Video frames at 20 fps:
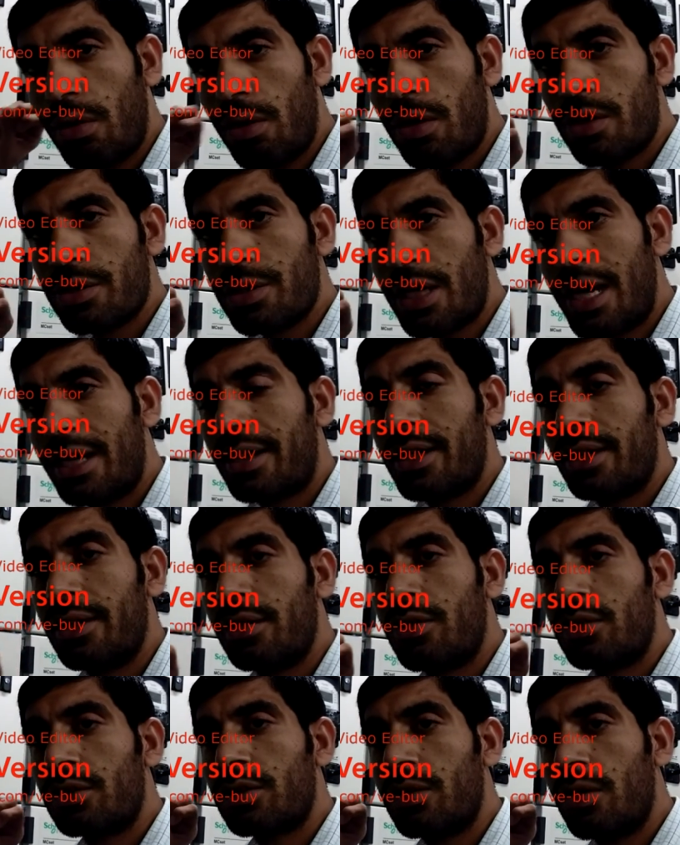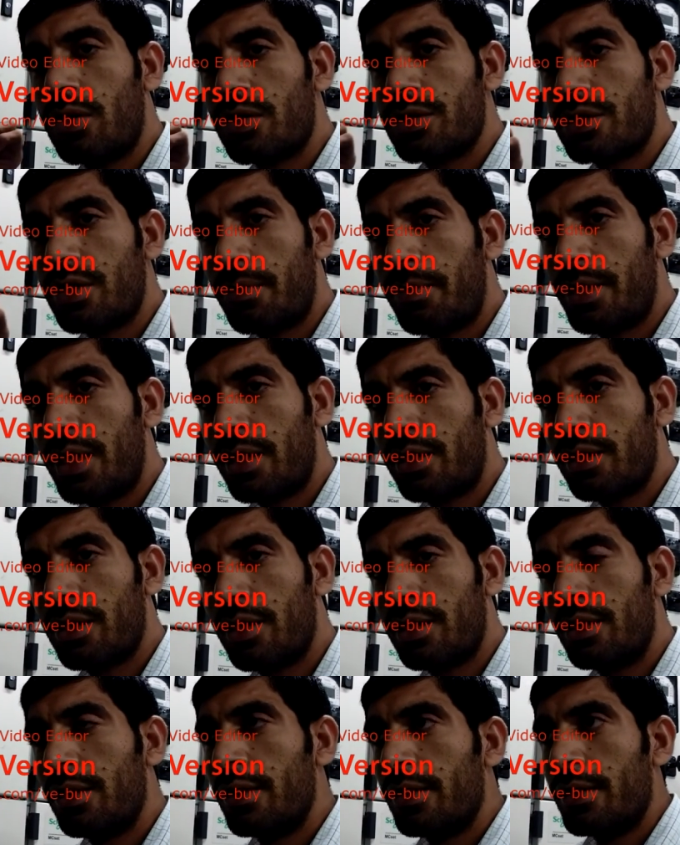closed, I cannot close the
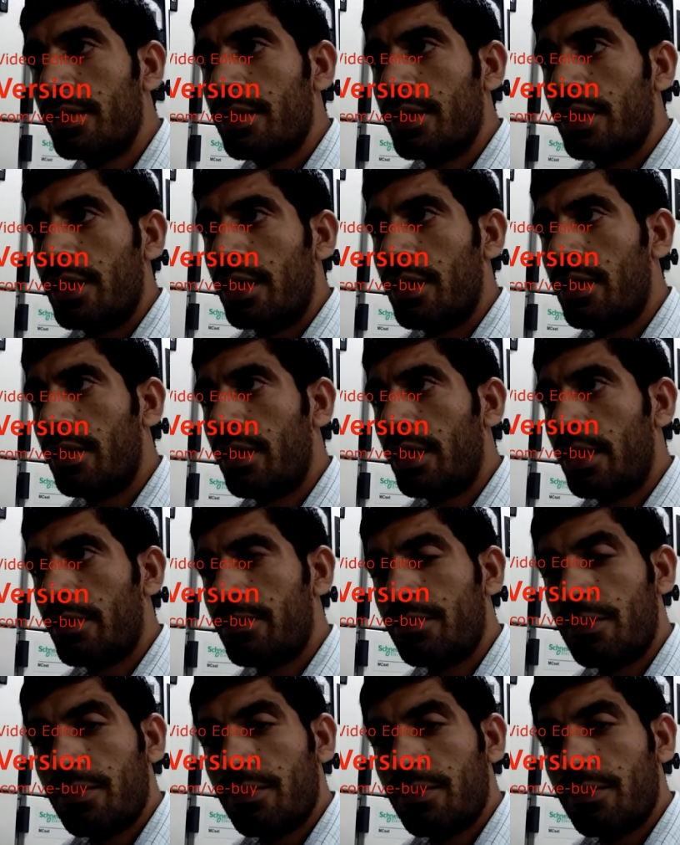breaker here.